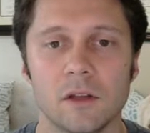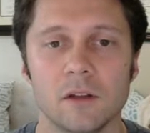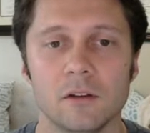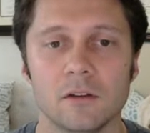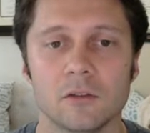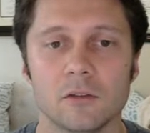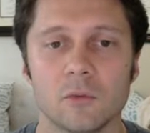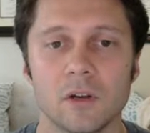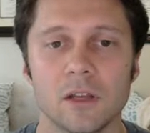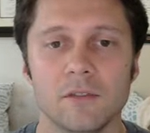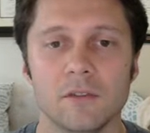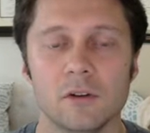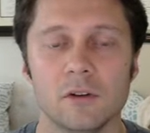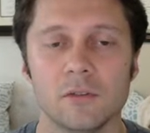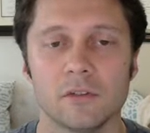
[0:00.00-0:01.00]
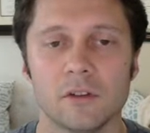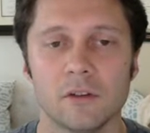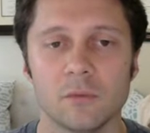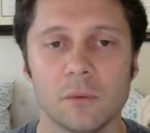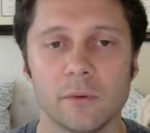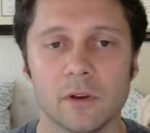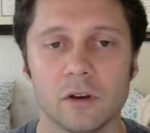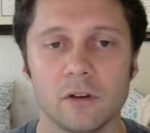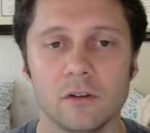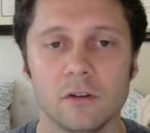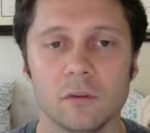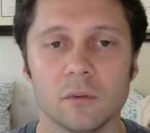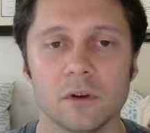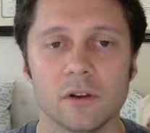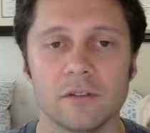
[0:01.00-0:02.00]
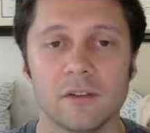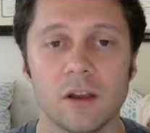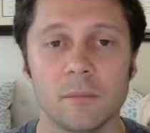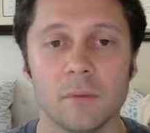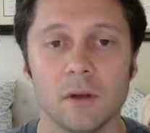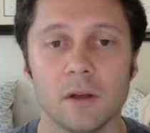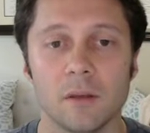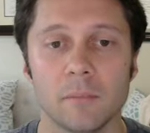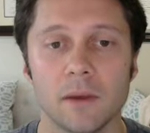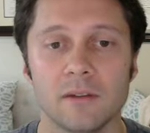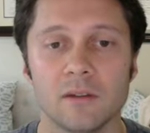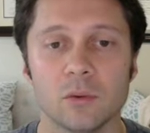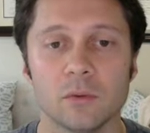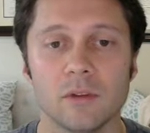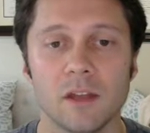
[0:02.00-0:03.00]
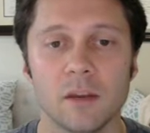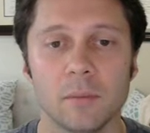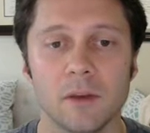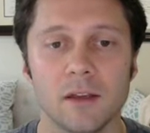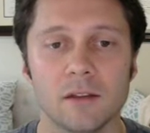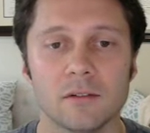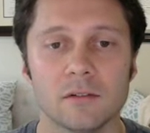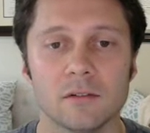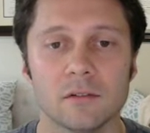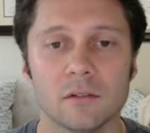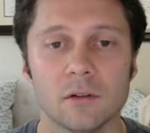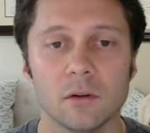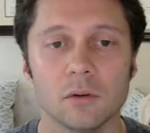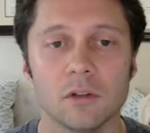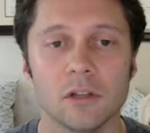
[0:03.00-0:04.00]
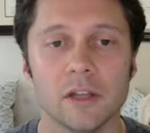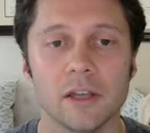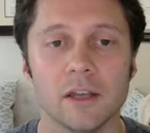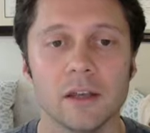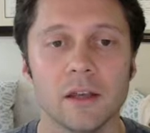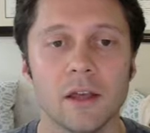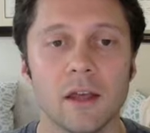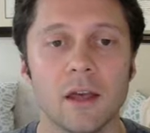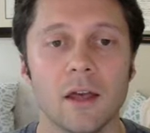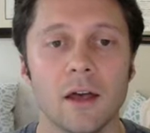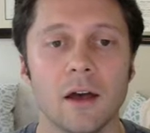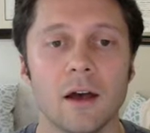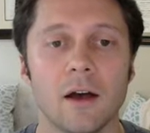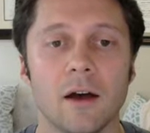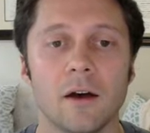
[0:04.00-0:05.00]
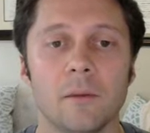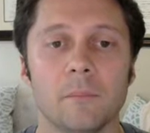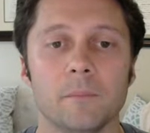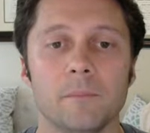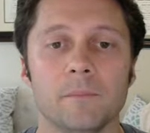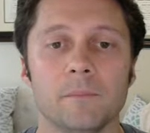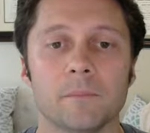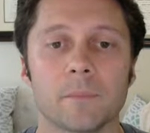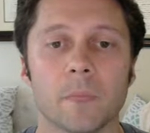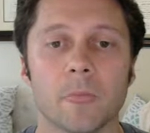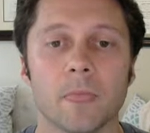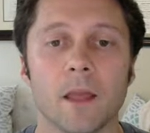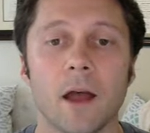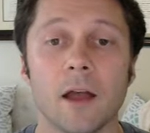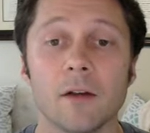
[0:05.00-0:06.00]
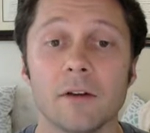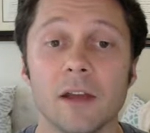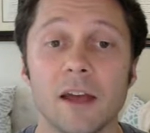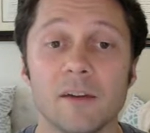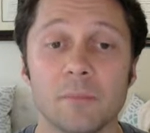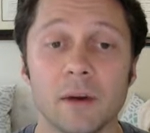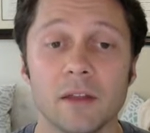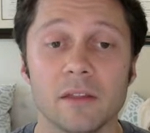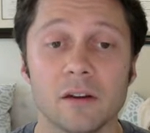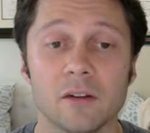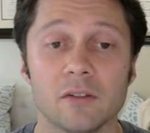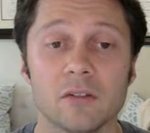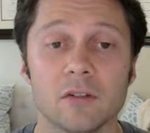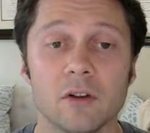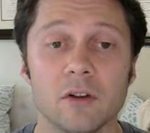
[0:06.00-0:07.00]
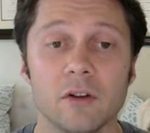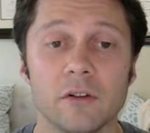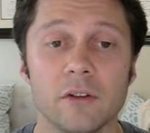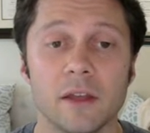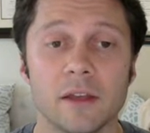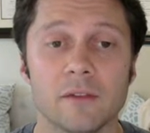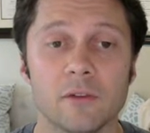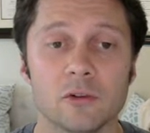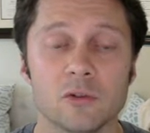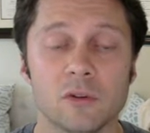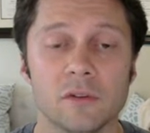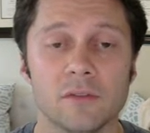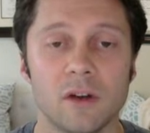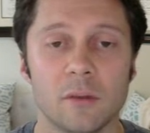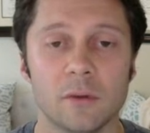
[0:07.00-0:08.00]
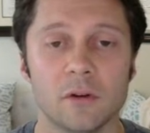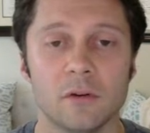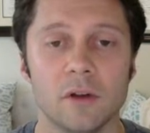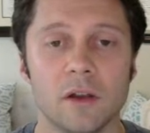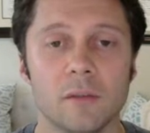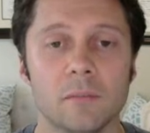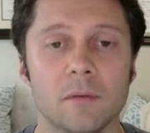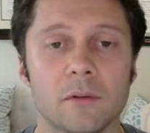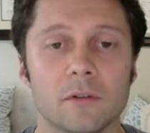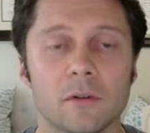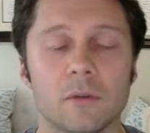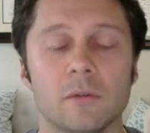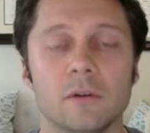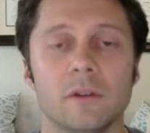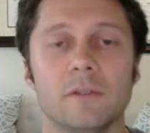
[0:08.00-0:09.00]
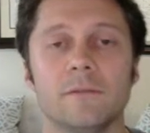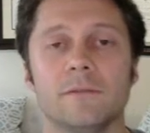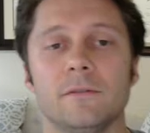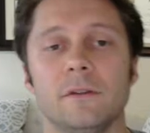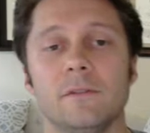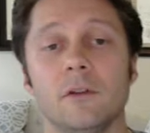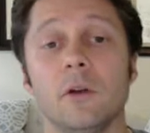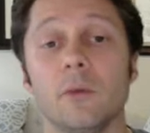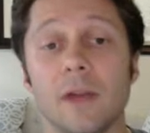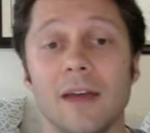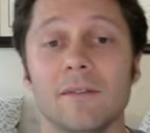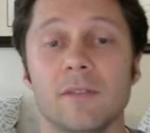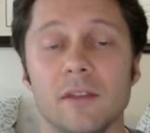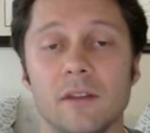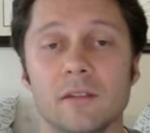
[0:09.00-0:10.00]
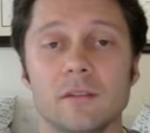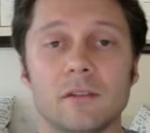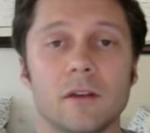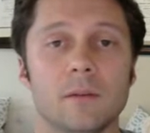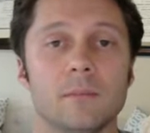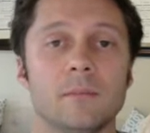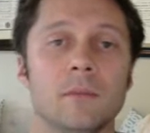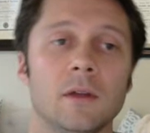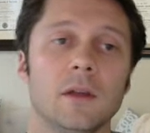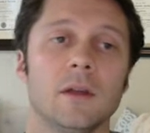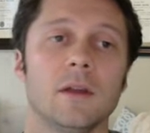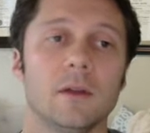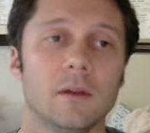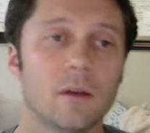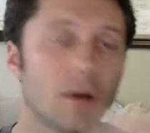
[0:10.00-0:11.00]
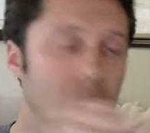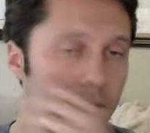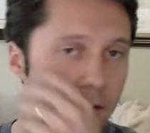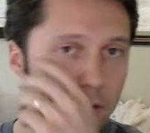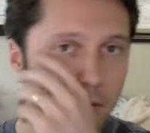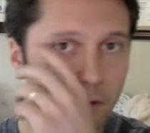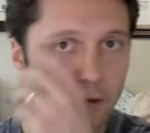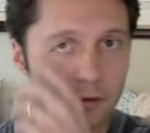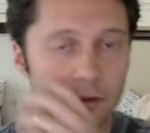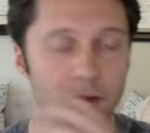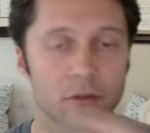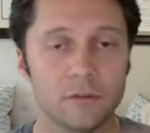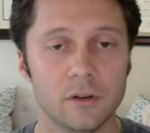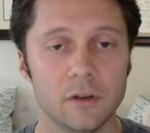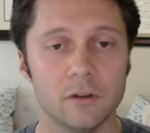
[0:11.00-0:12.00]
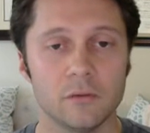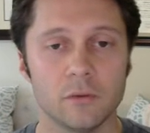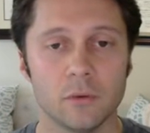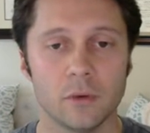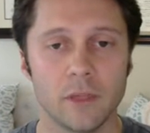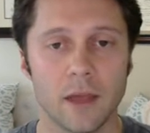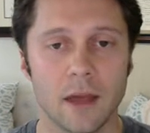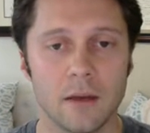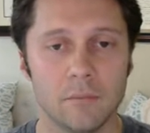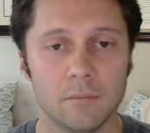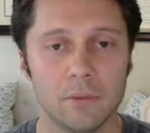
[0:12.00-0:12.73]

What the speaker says: Just want to give you an oversight of what we're going to do. We're going to set up a MySQL database locally. I already have Python installed and a virtual environment created. So if you don't have this, I'll create another video for that.